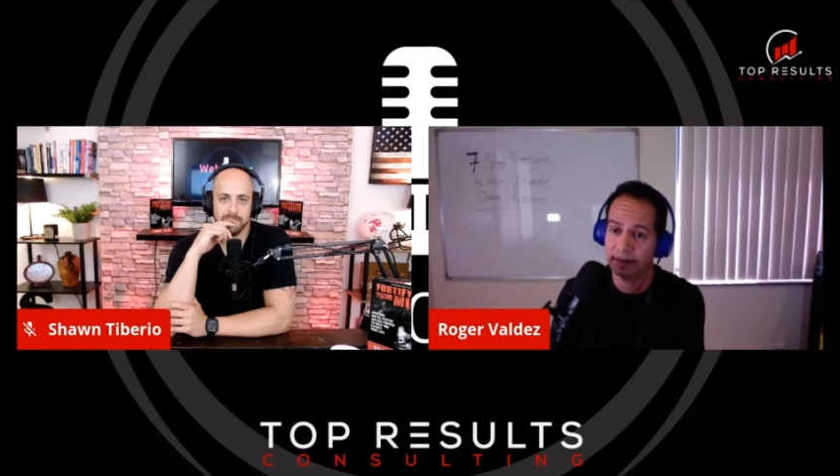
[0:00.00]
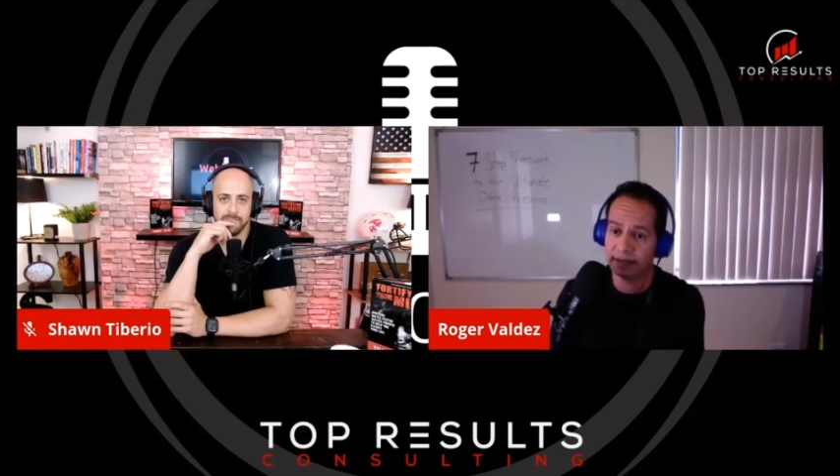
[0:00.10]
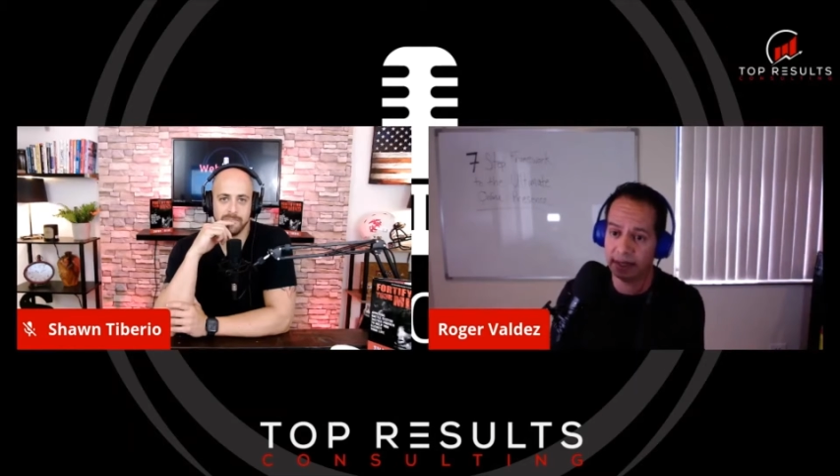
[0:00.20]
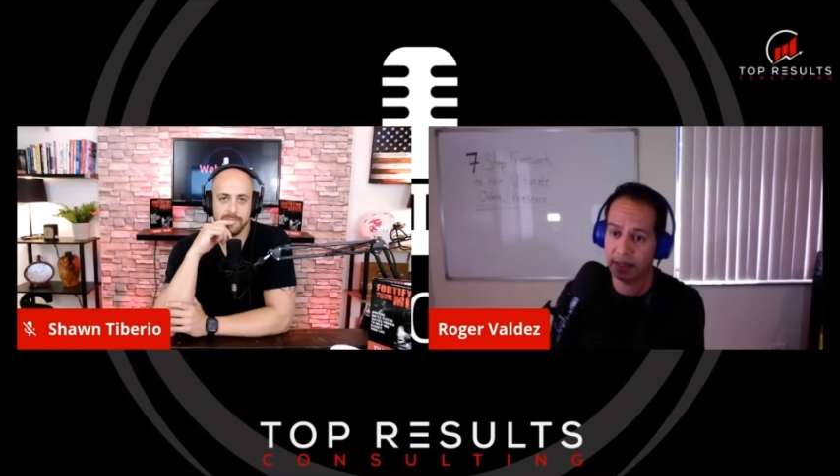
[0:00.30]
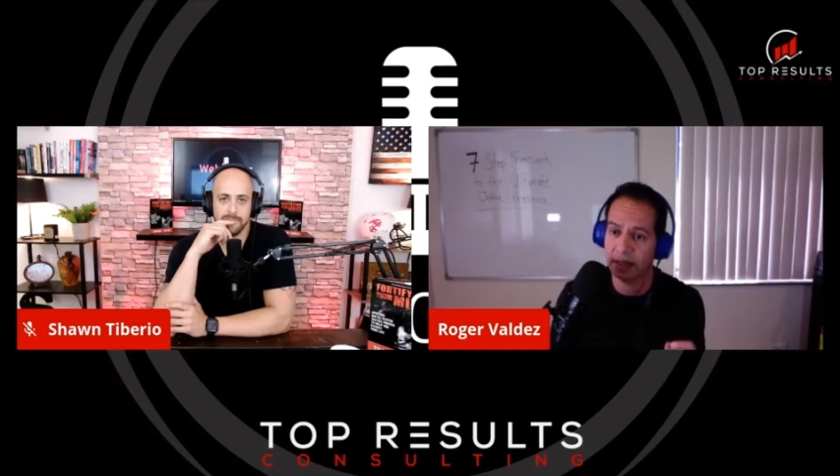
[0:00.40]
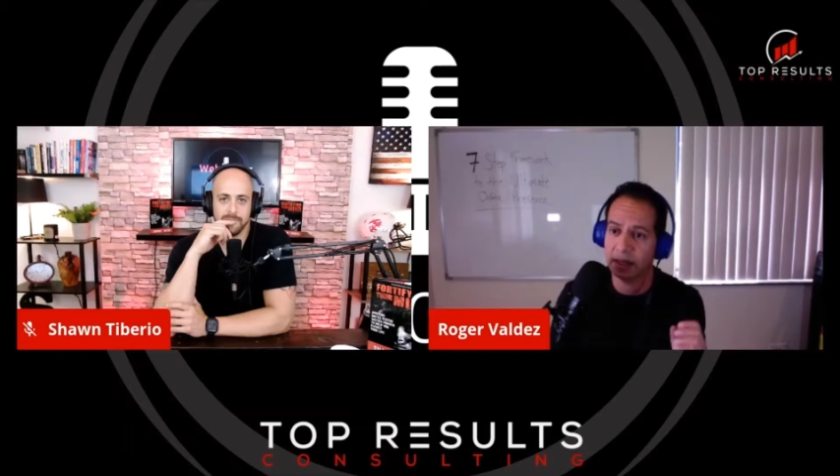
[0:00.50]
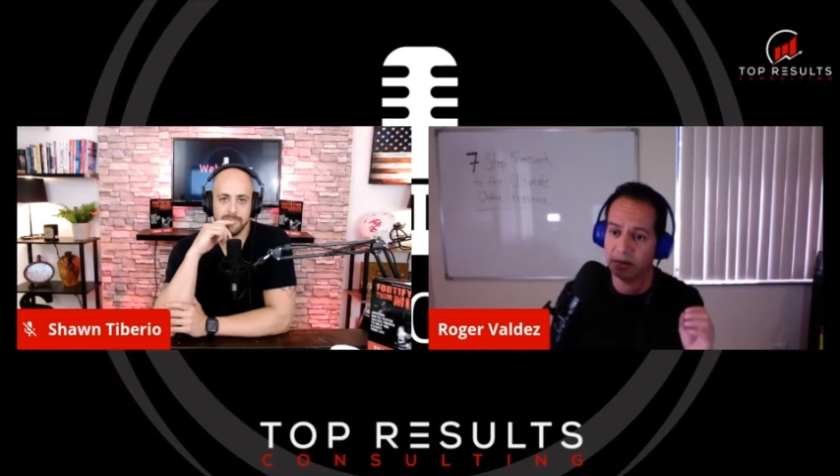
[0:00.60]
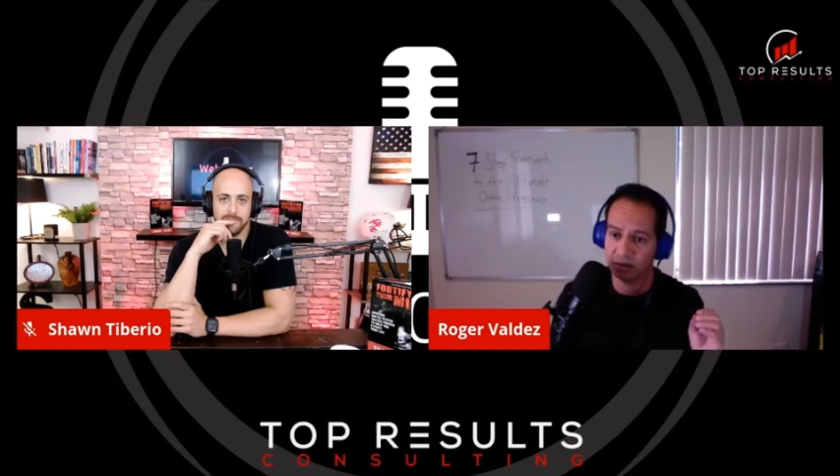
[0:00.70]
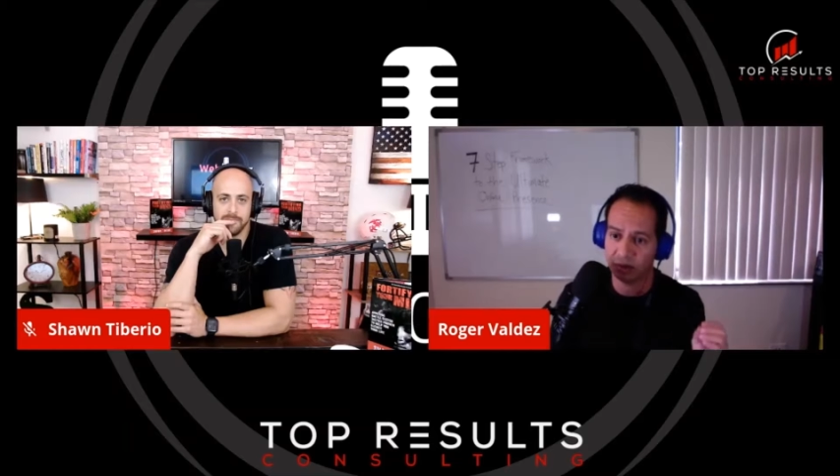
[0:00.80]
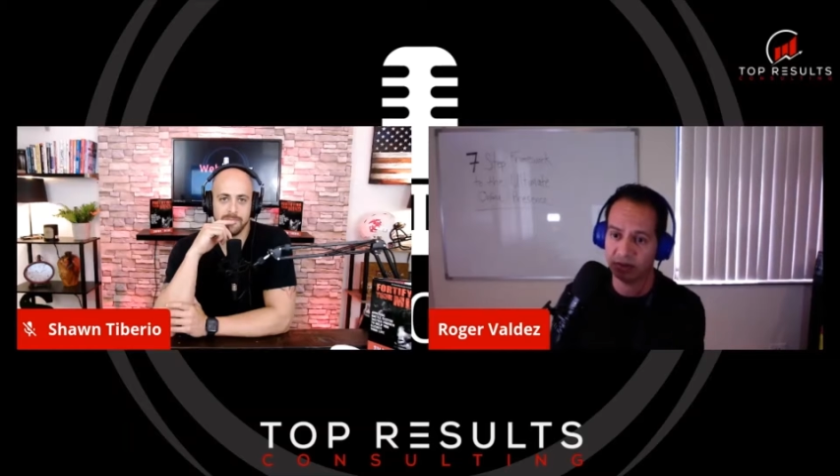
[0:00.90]
that then
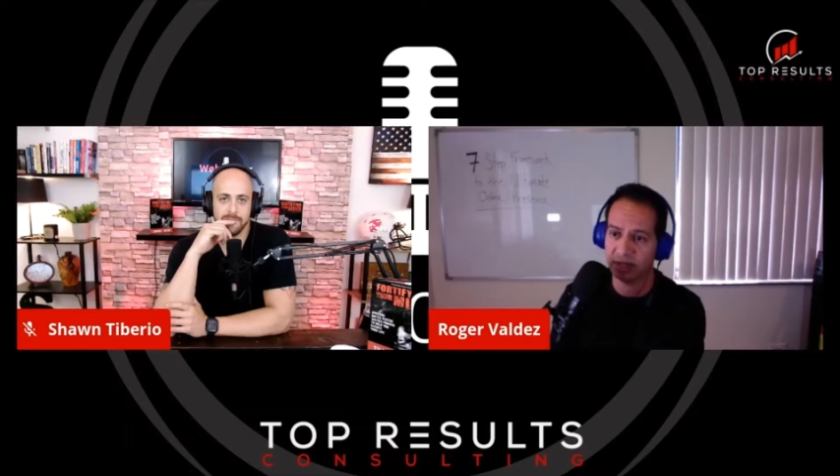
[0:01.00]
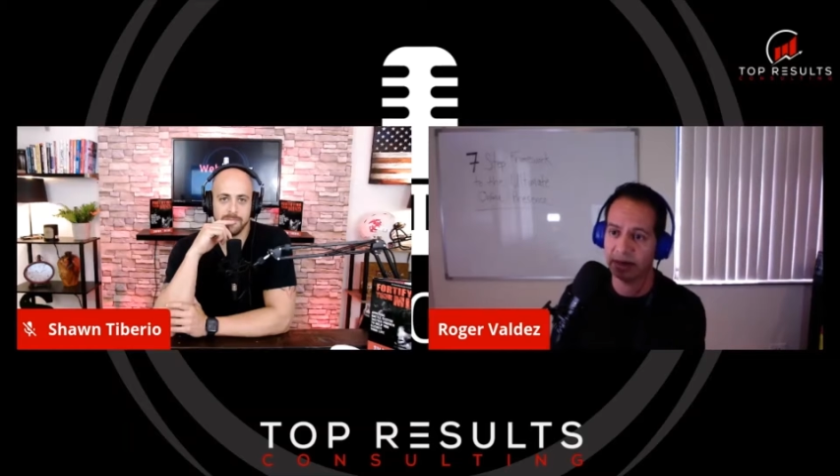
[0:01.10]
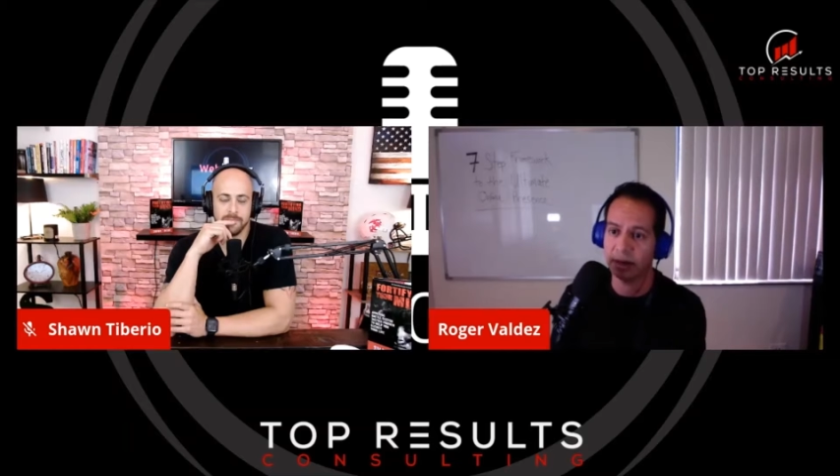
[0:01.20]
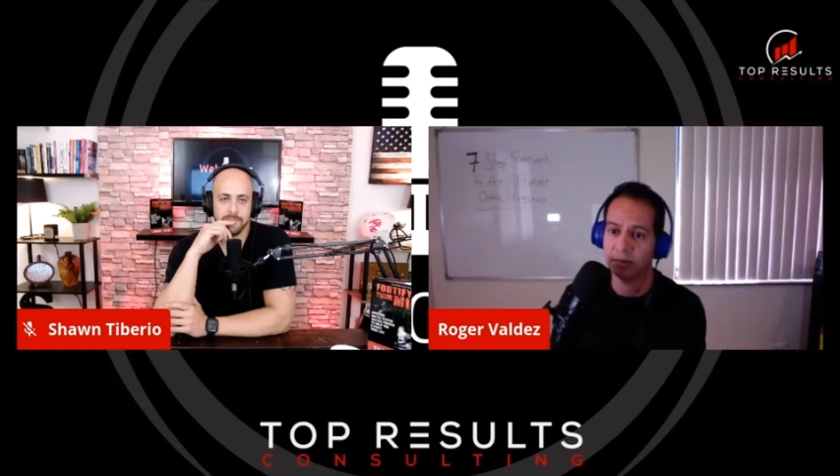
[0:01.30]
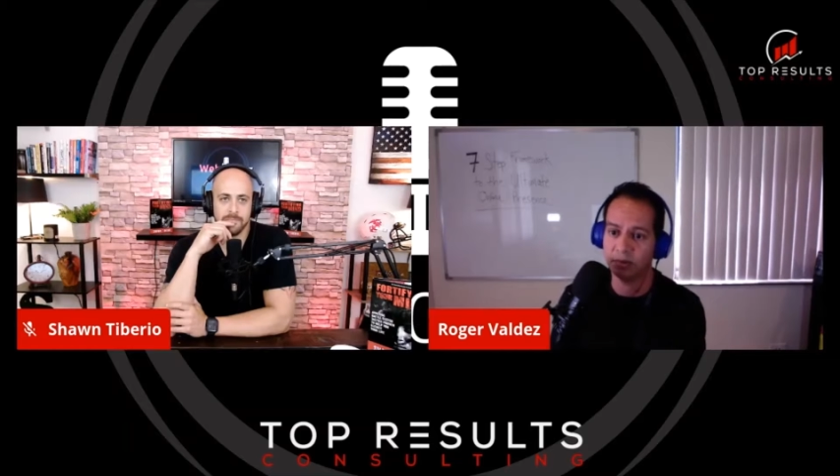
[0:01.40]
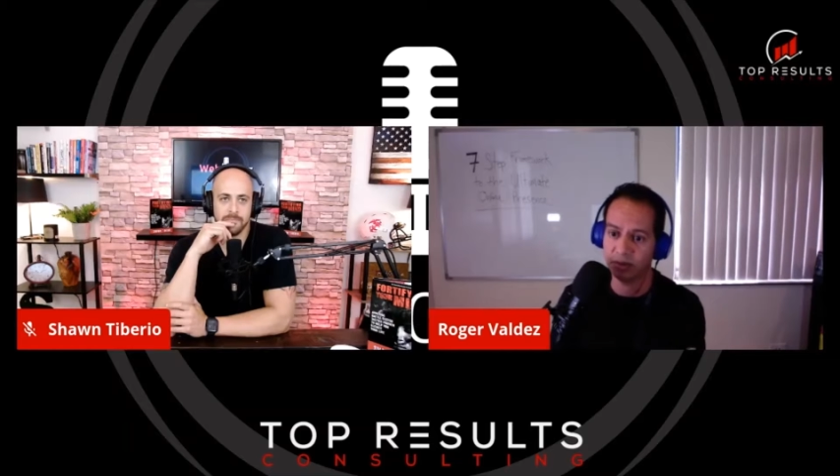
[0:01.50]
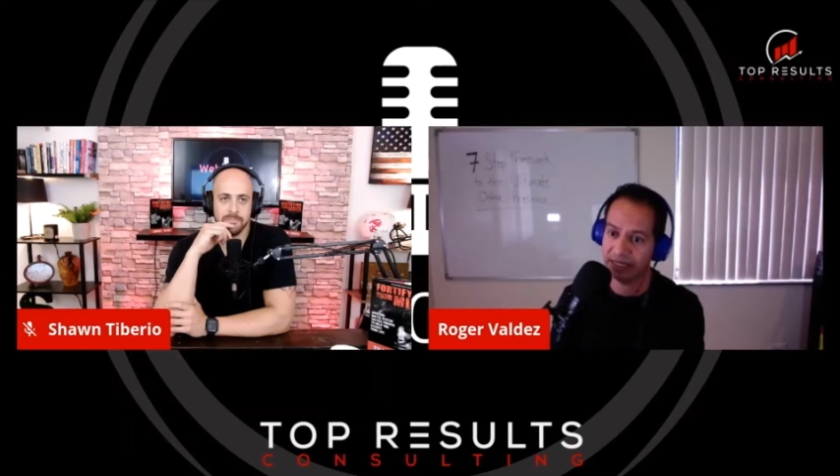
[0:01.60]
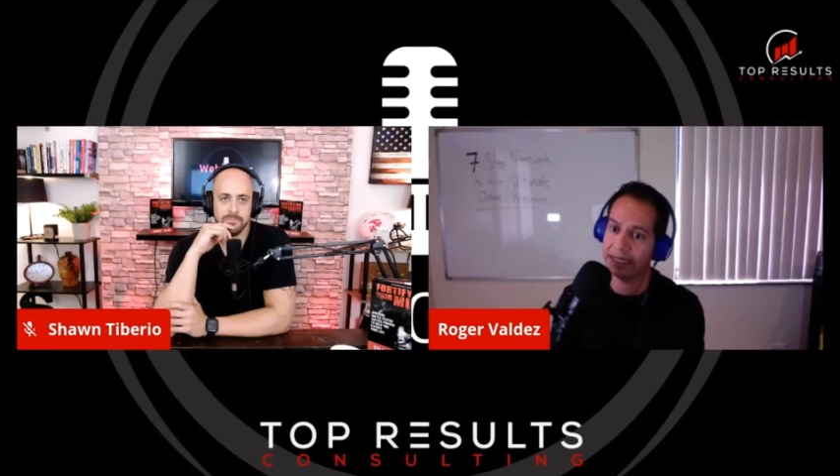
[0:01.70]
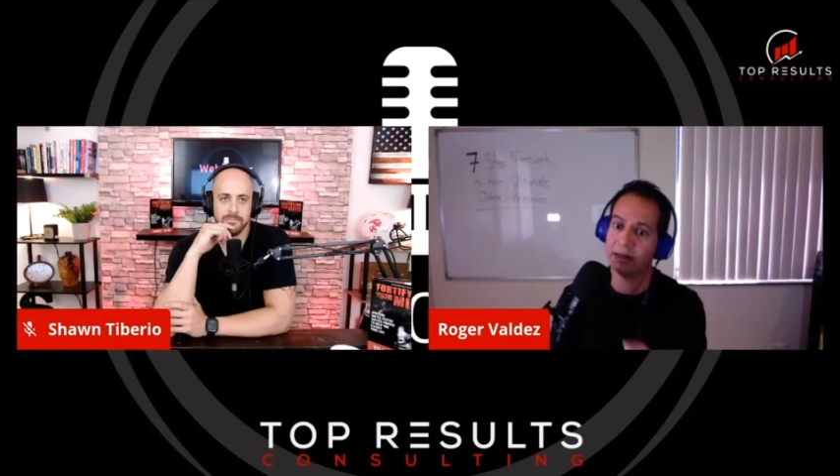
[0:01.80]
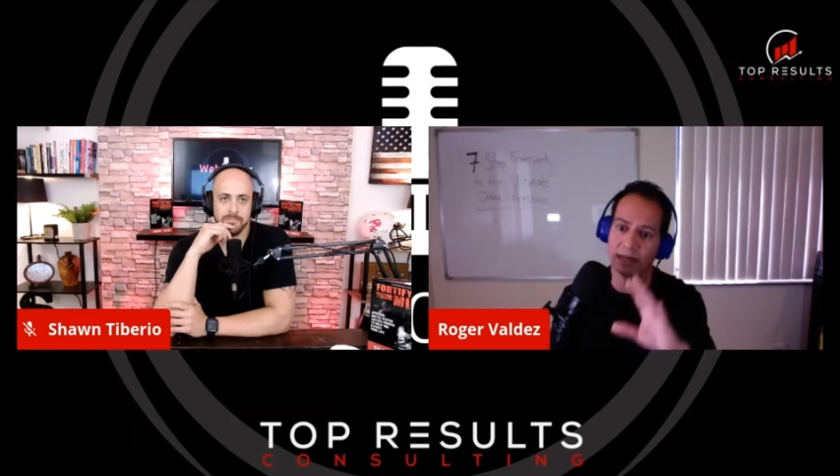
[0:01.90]
serves that up to
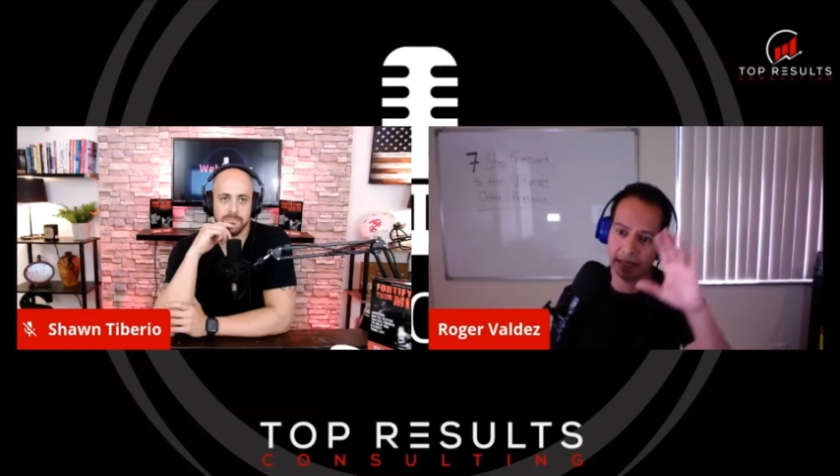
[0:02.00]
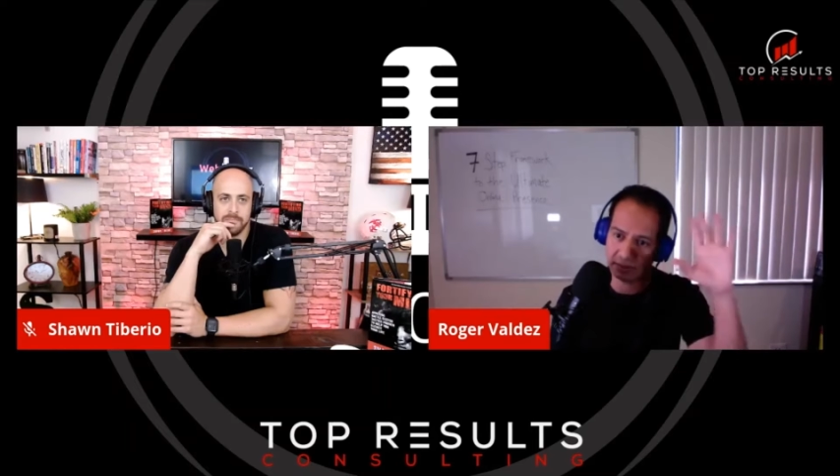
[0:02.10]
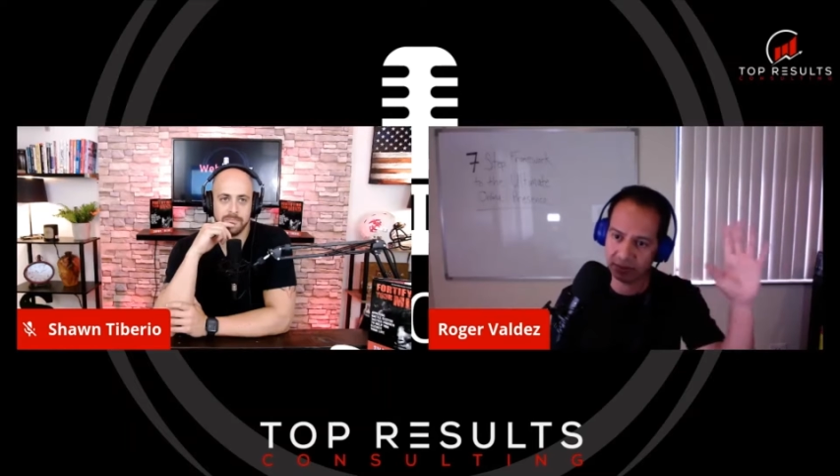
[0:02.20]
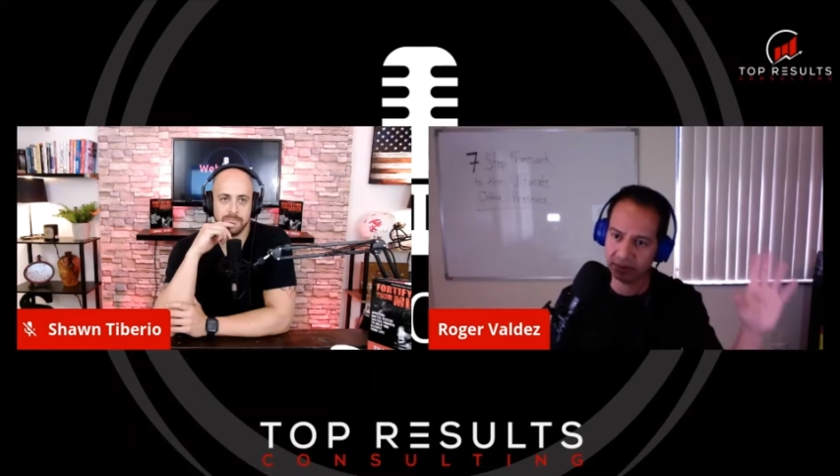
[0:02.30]
the internet.